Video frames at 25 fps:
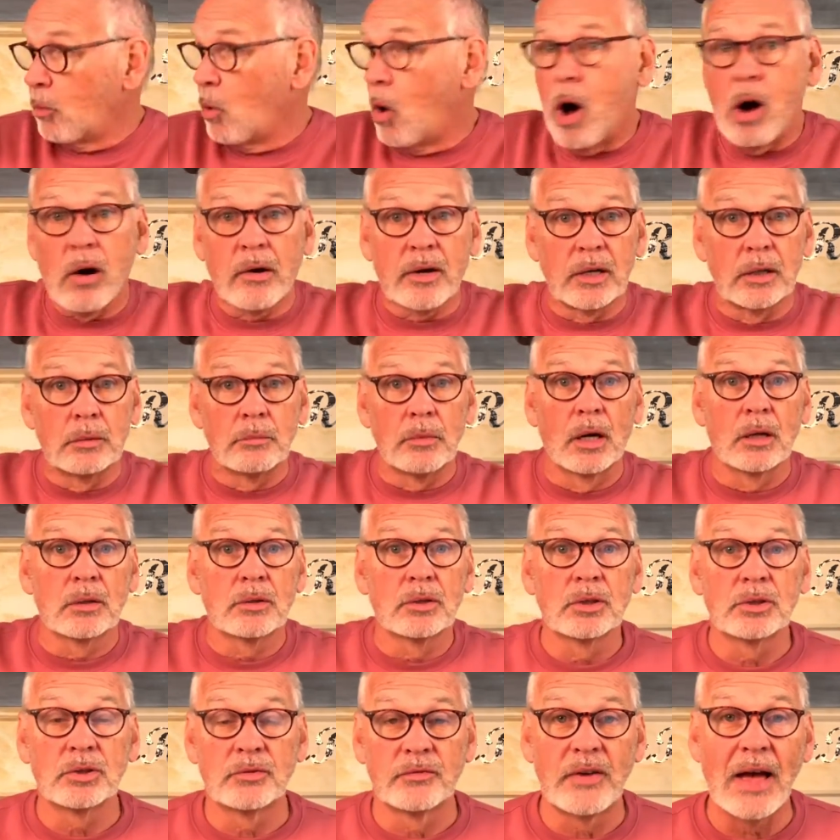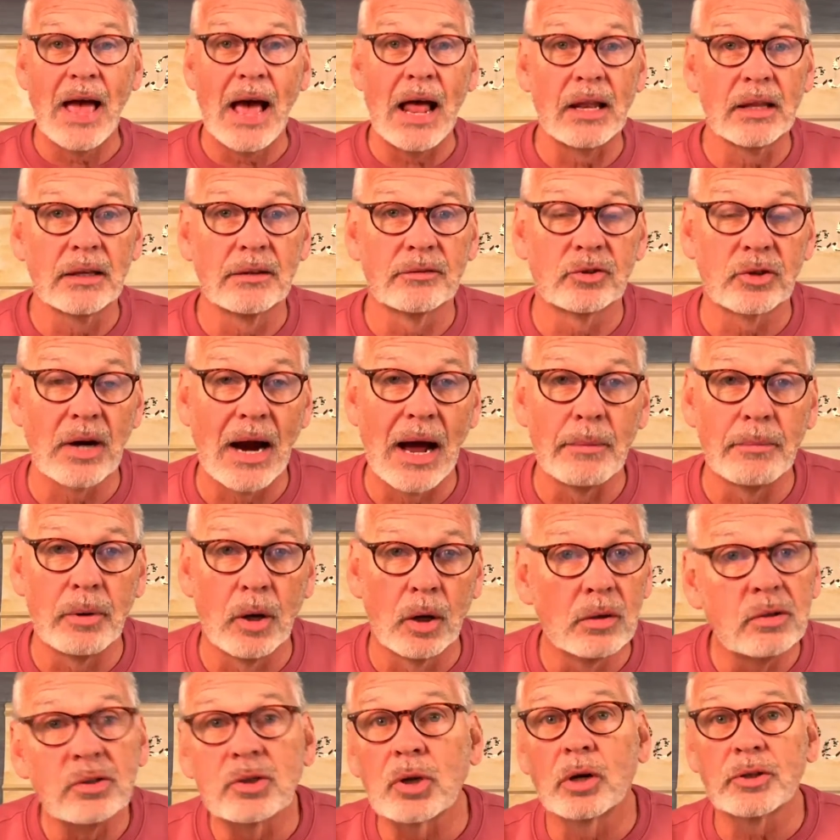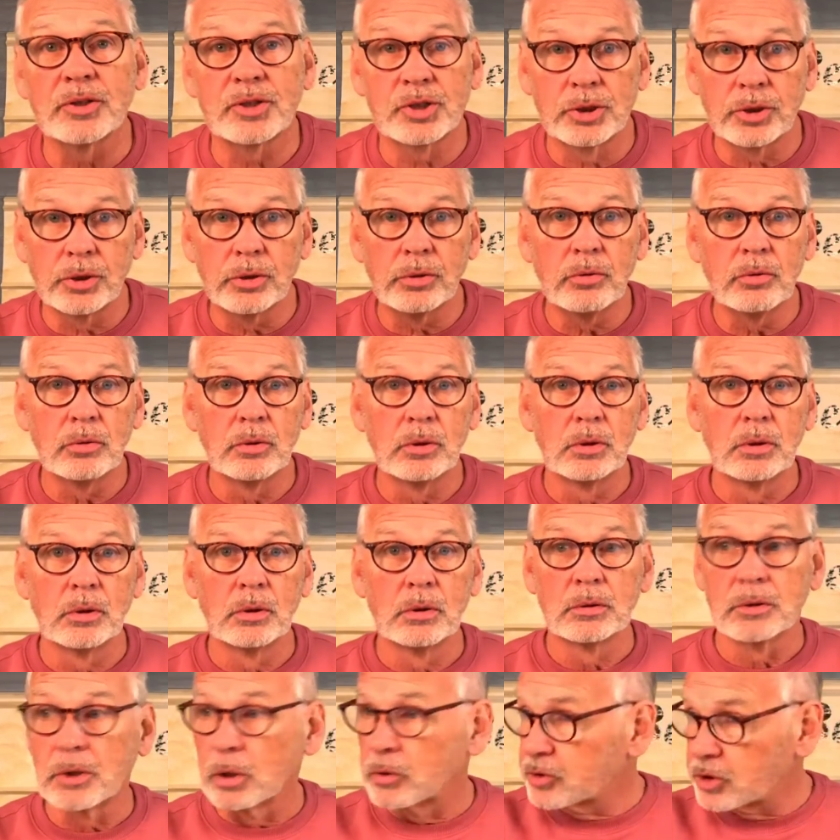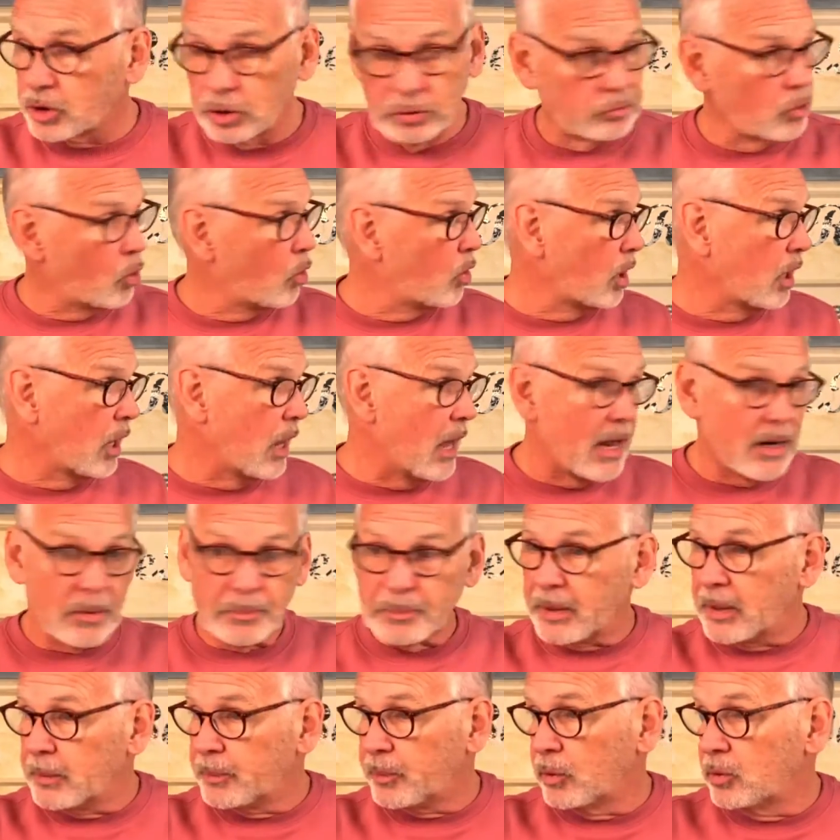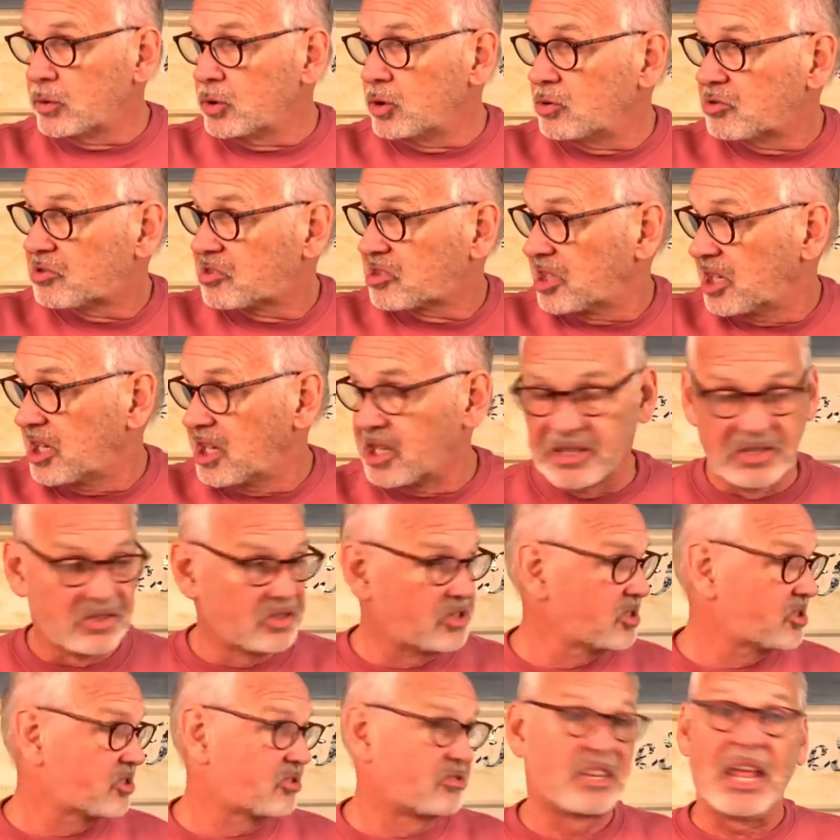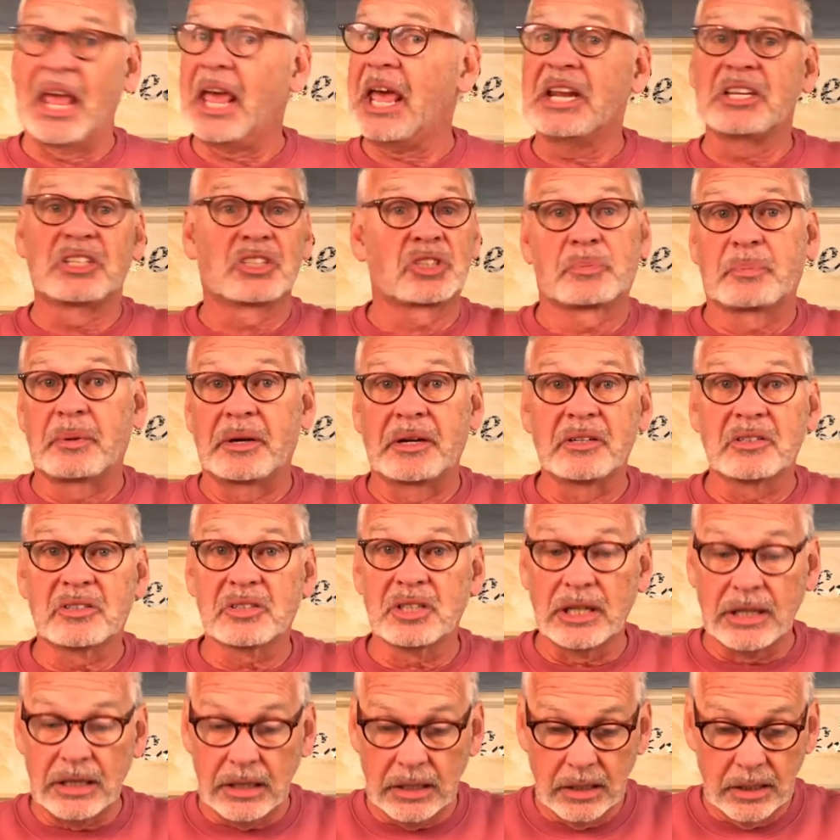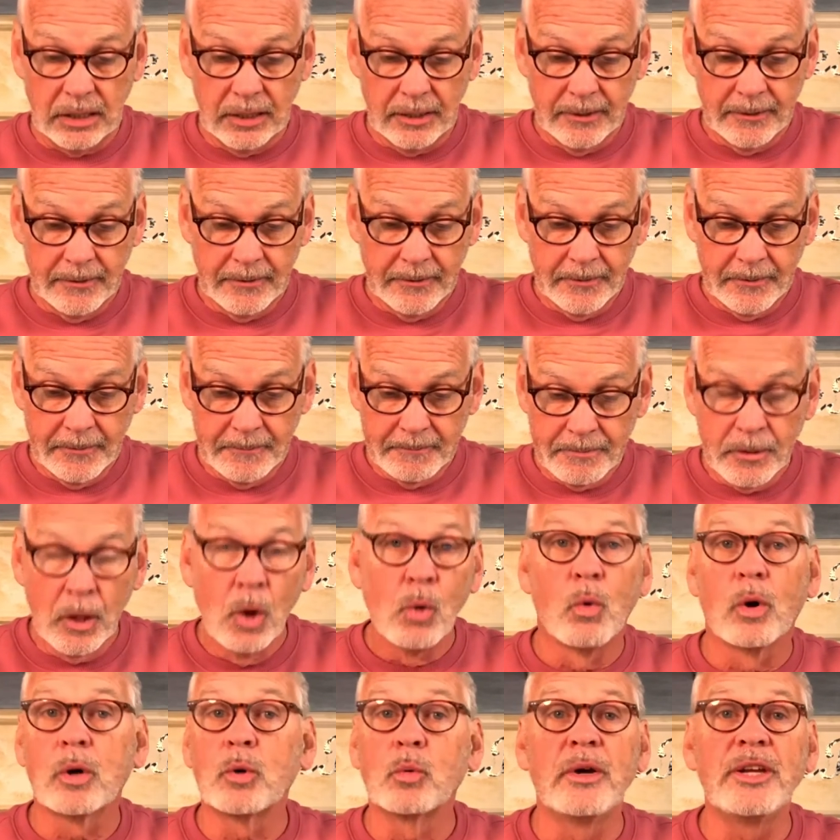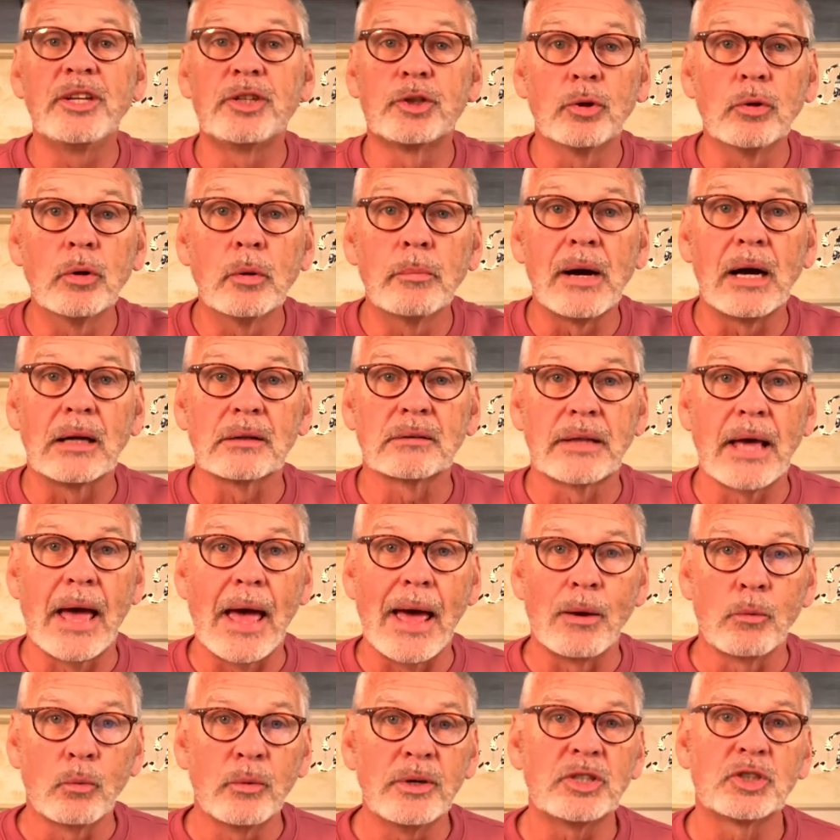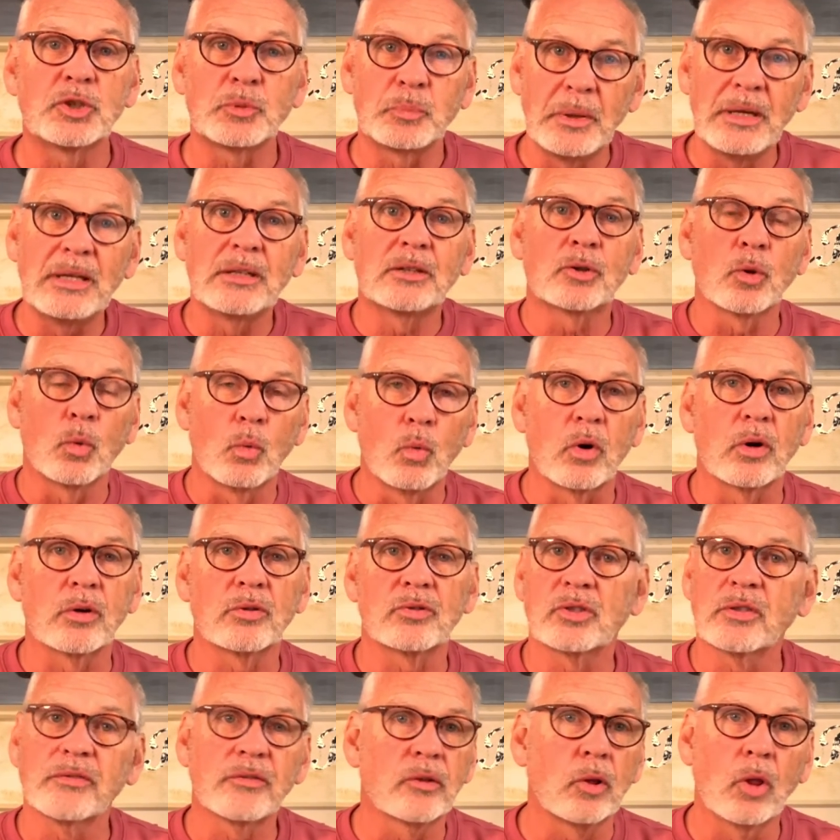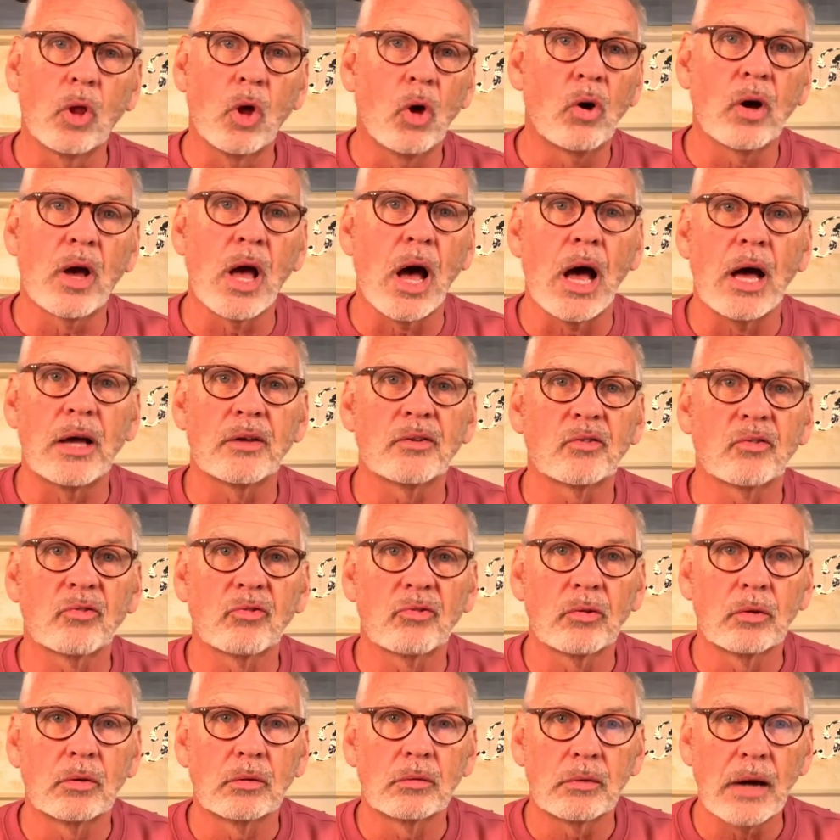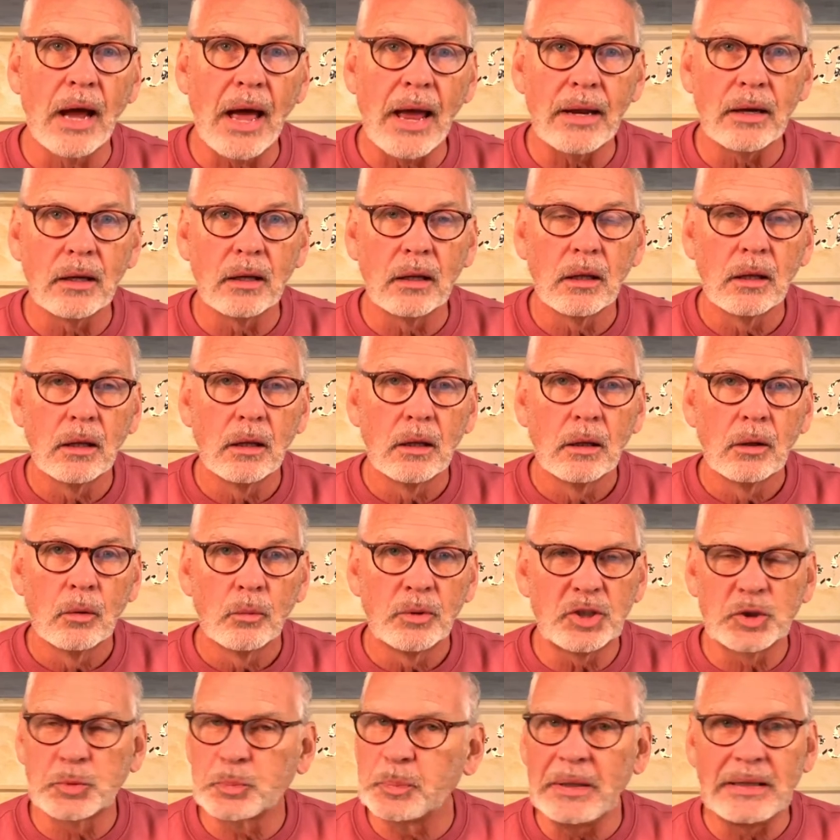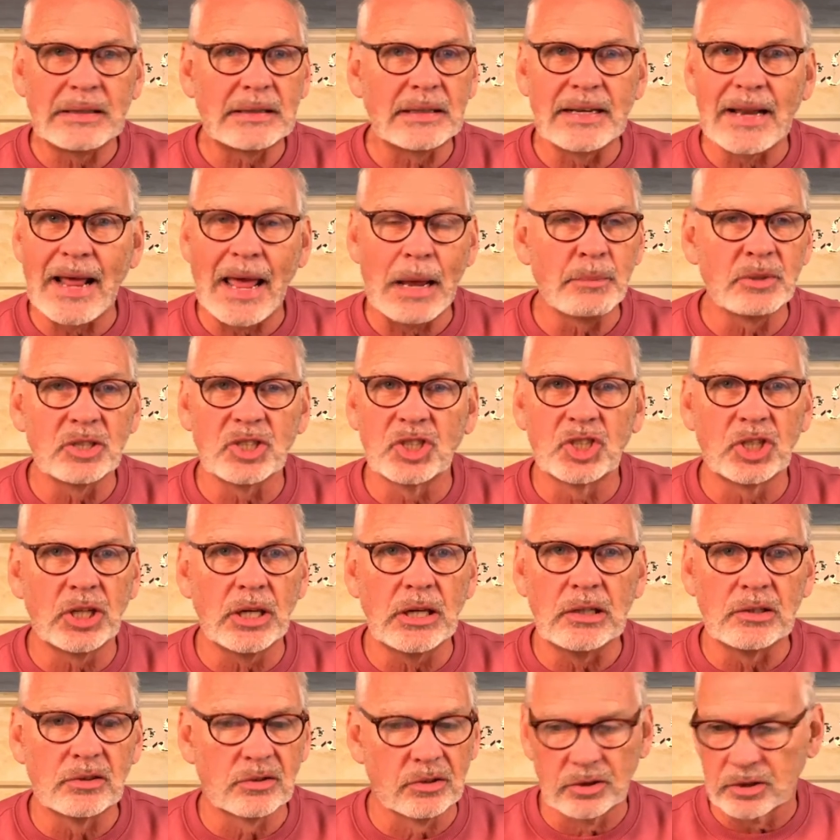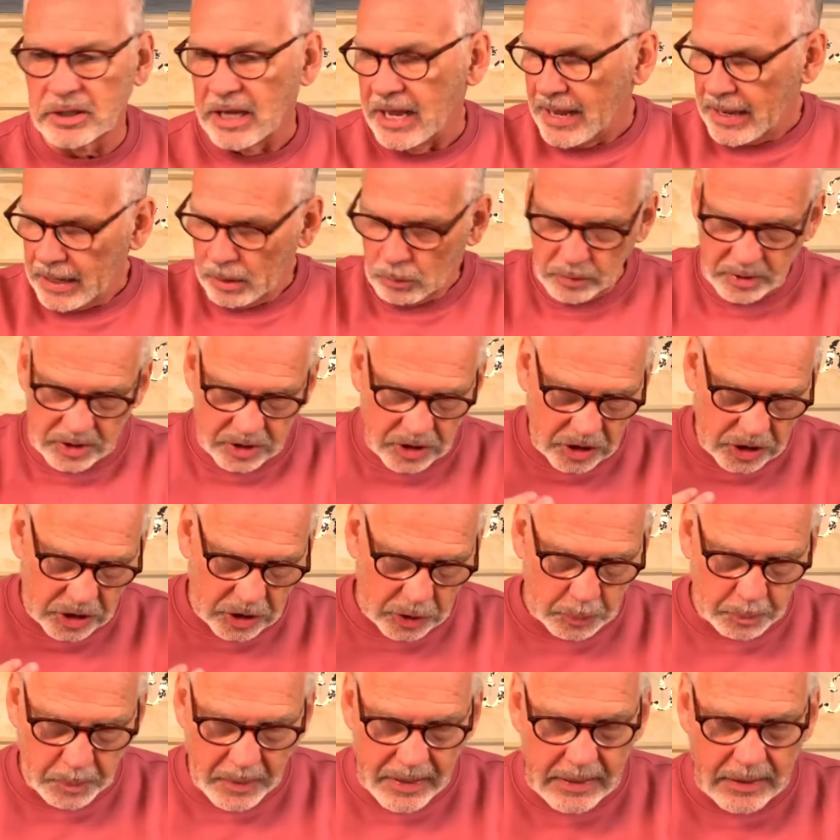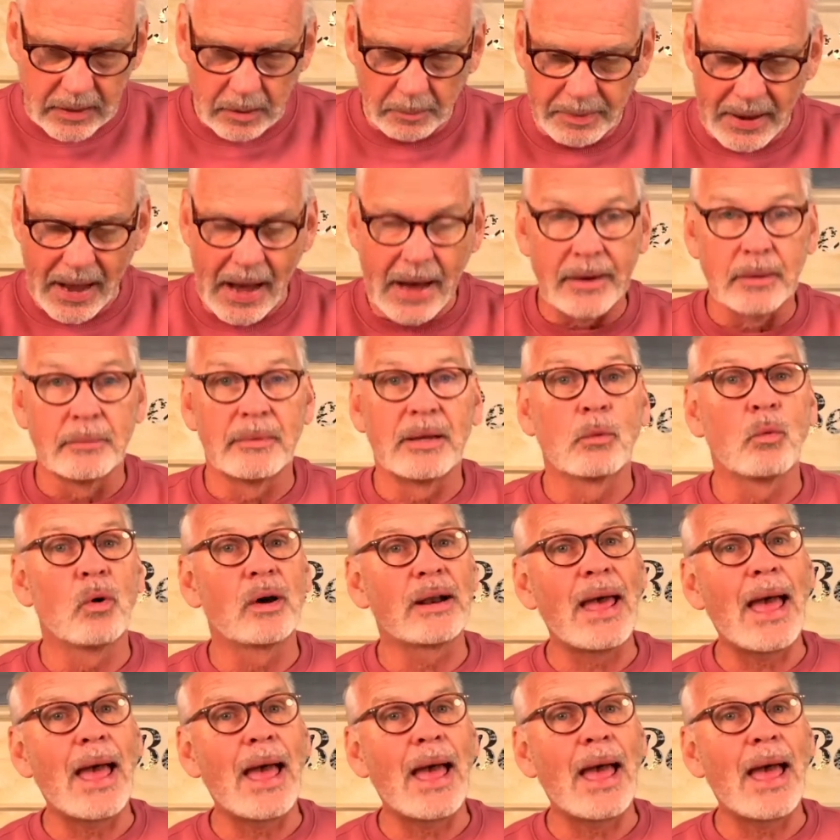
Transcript: walking among the valley of dry bones, aren't you? Don't you know a lot of people you see and they're just dead spiritually? What do we do about that? We speak the words of the Logos, right? We speak the name of Jesus and we speak about him. And what